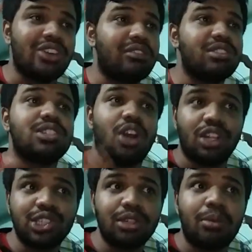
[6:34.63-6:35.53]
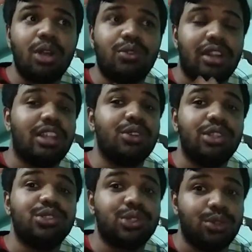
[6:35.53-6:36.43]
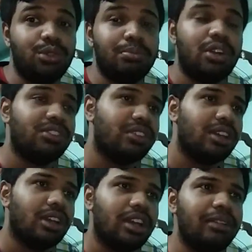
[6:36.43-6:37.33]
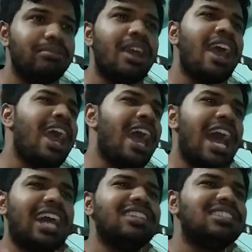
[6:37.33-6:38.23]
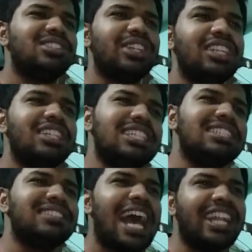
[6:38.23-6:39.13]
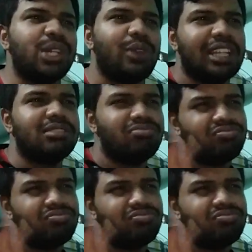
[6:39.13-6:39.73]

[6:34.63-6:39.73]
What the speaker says: So I was not sure about what they're going to show about him. And this trailer, he's adequate.